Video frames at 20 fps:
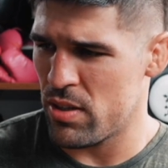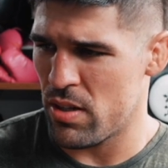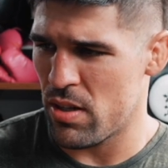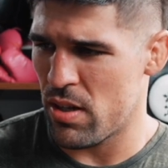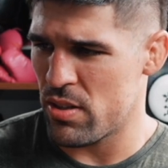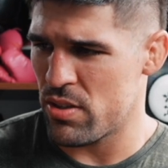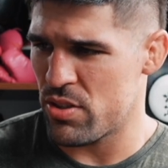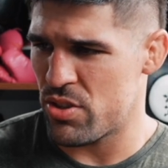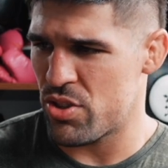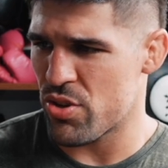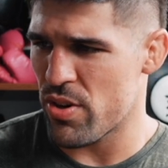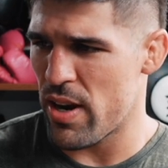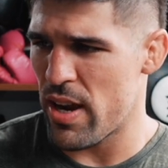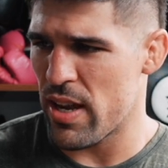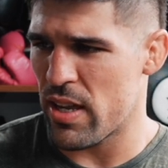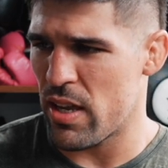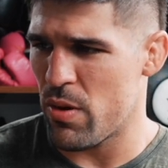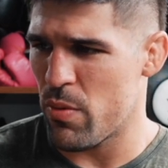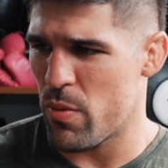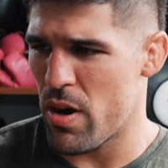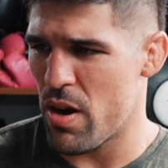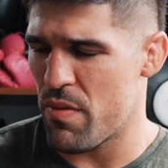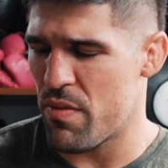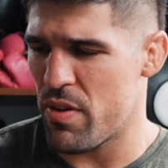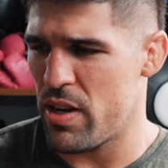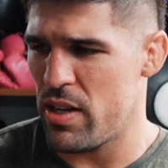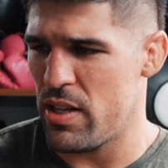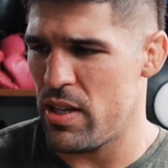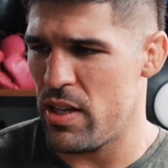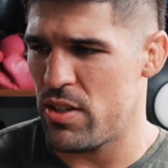on striking wherever
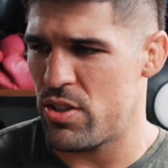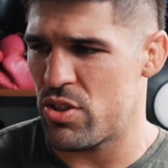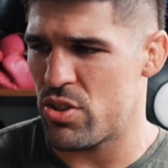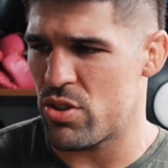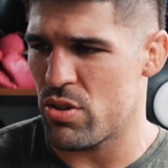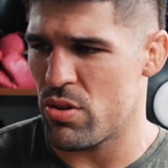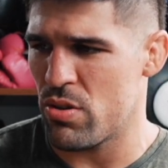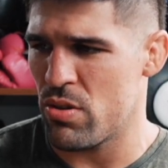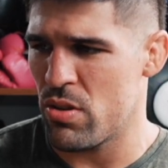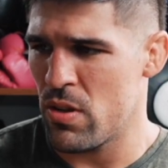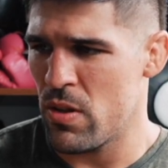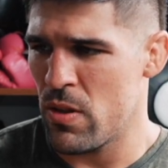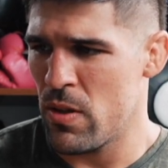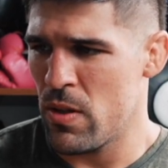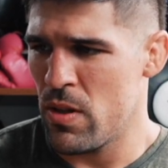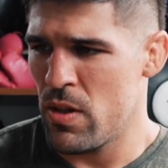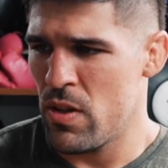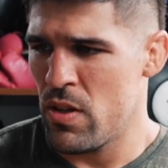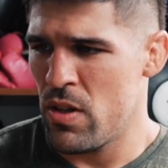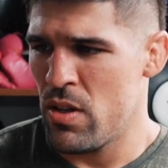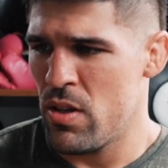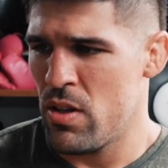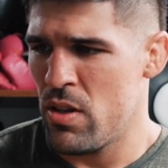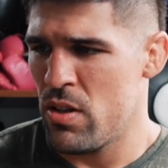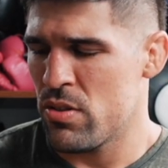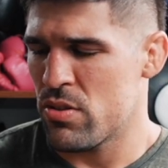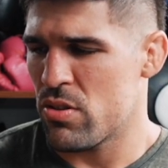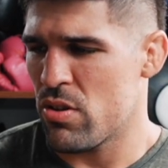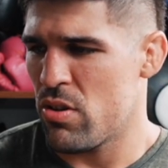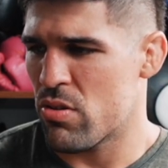he needs to.
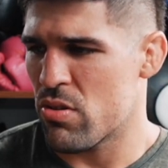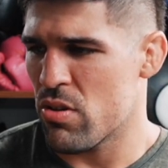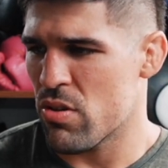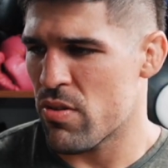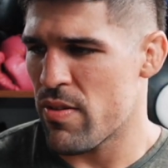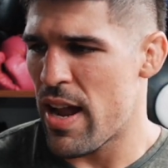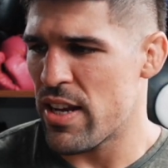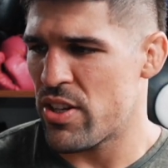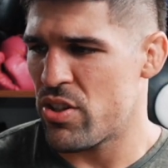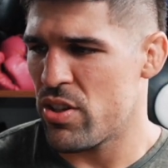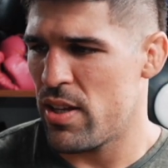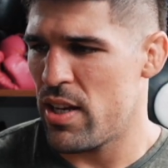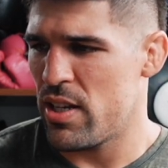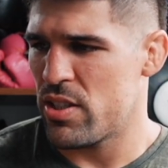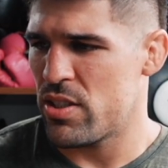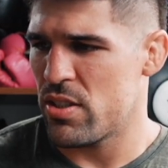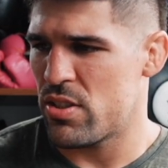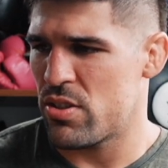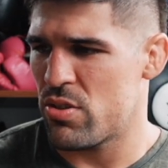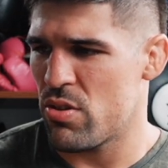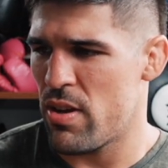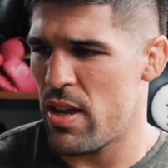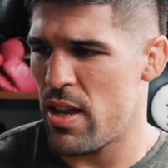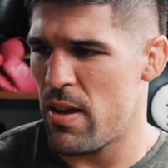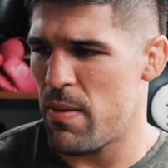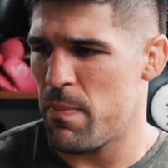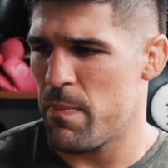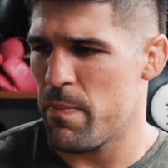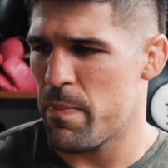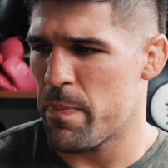So congratulations to
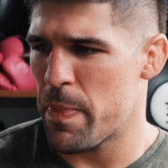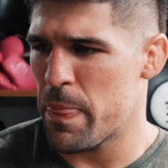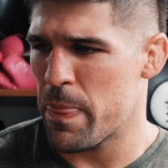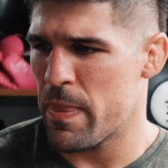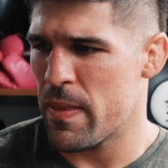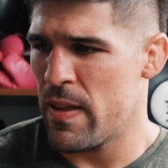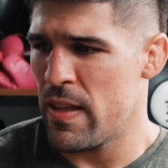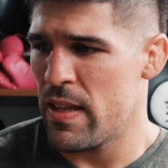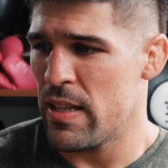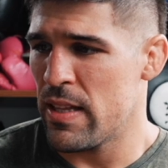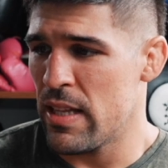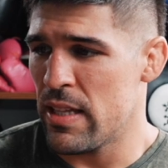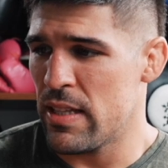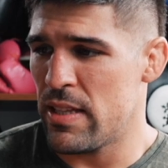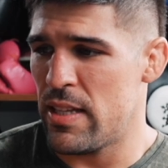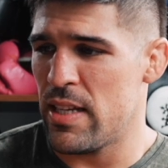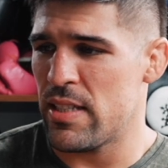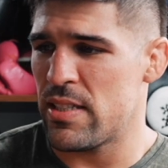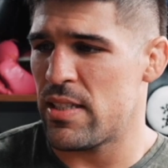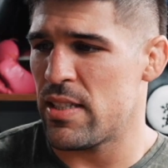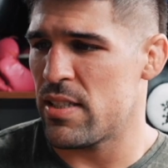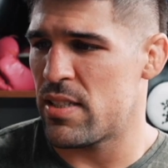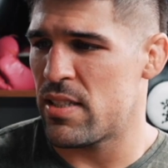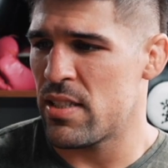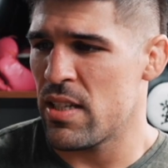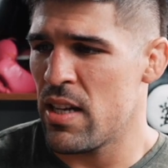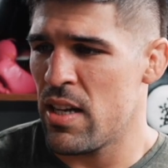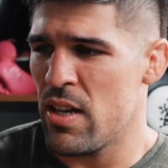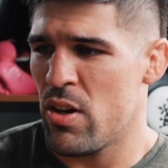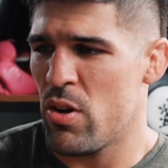him. This is
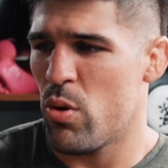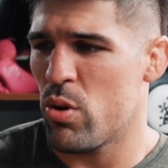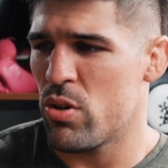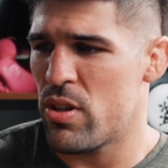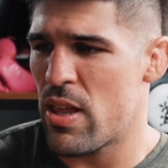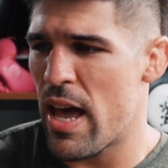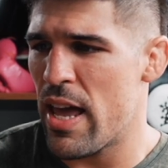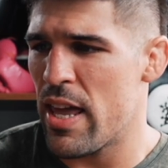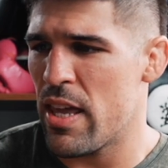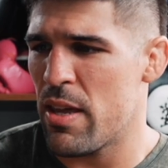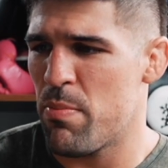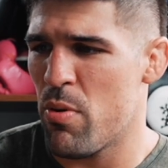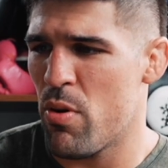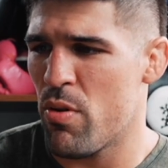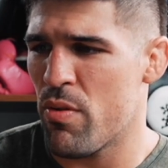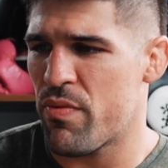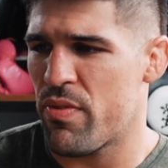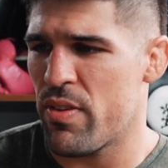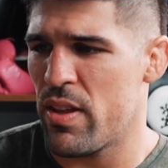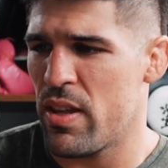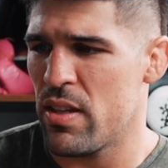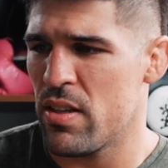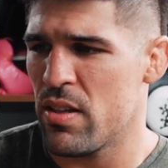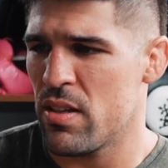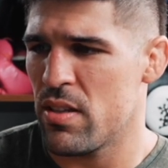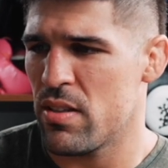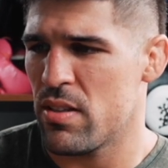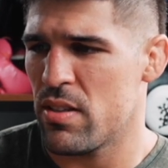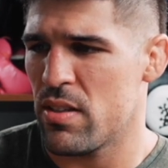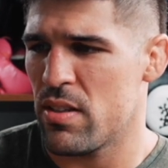Odair Bonfim.
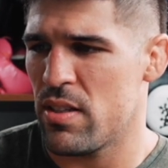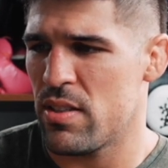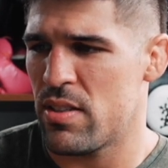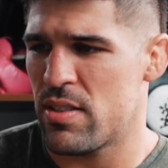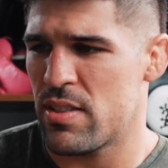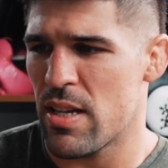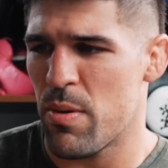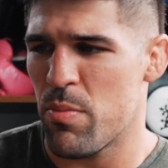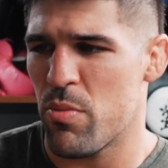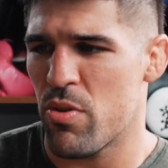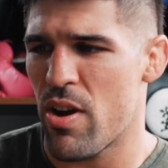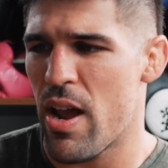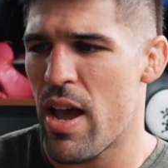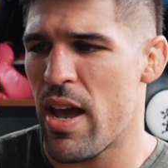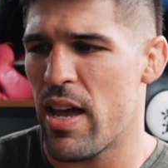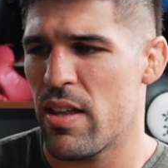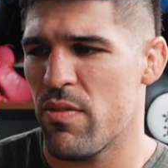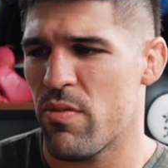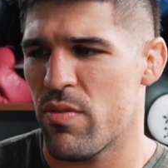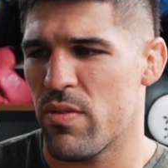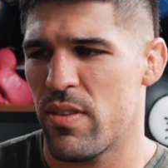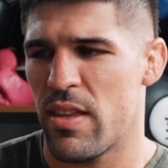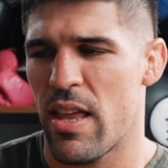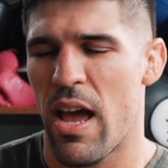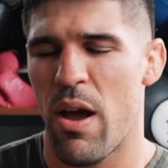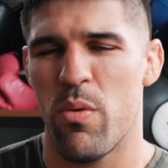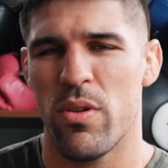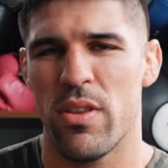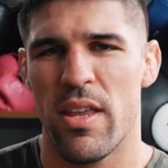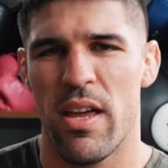It's Samurai,
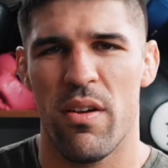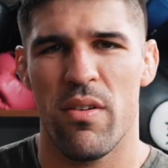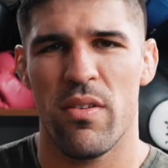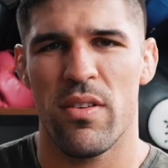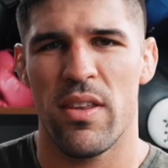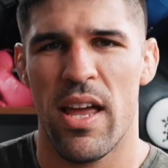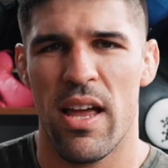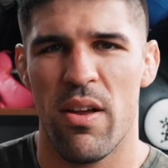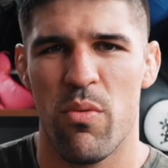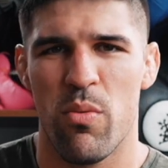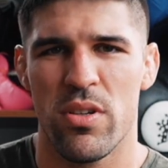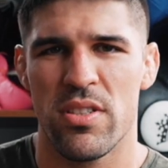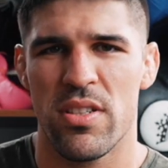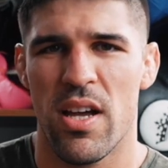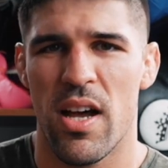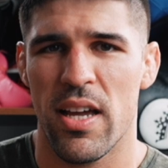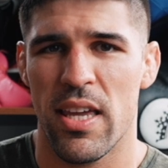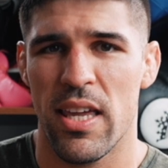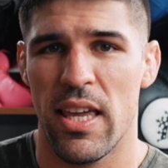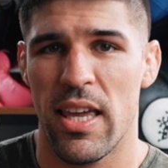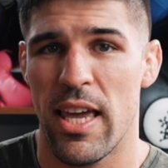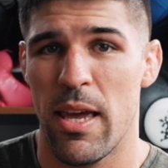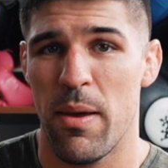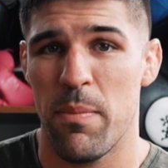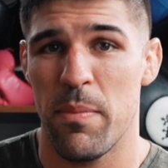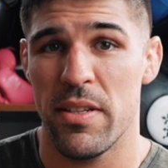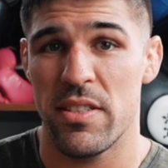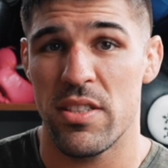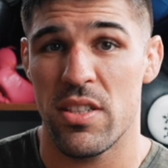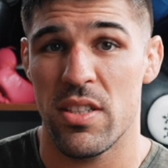that one that was hugging
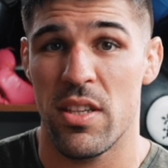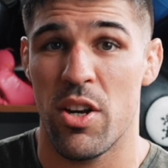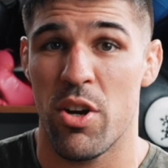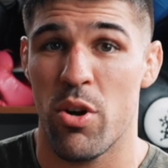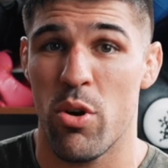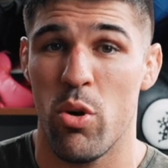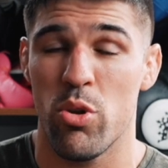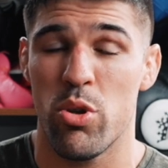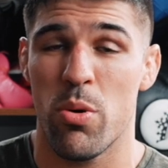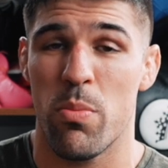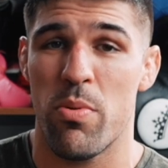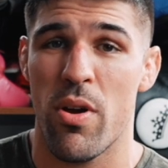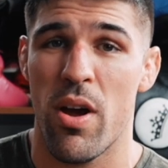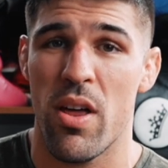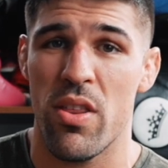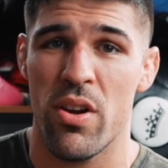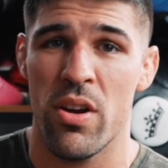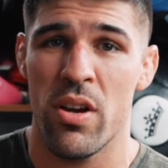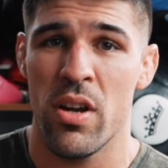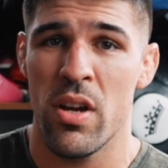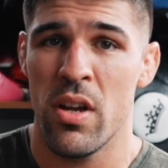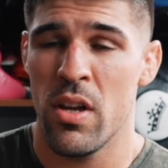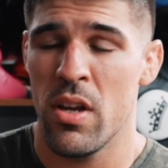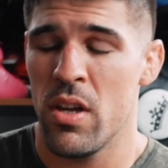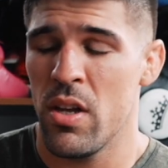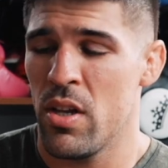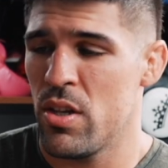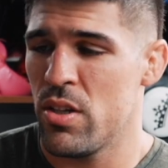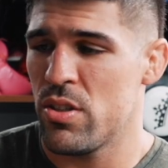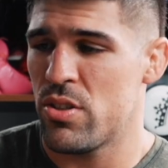him. It's their older brother.
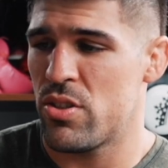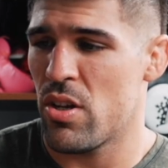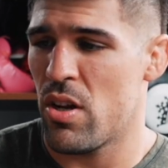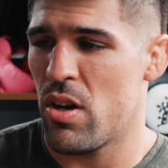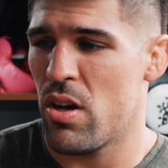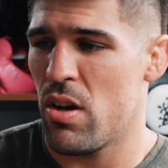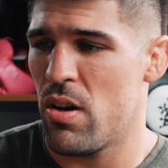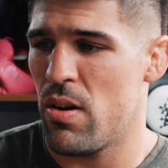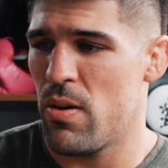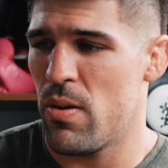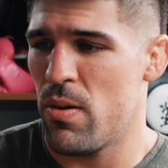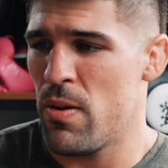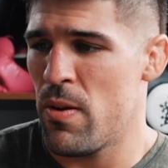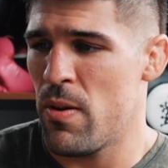So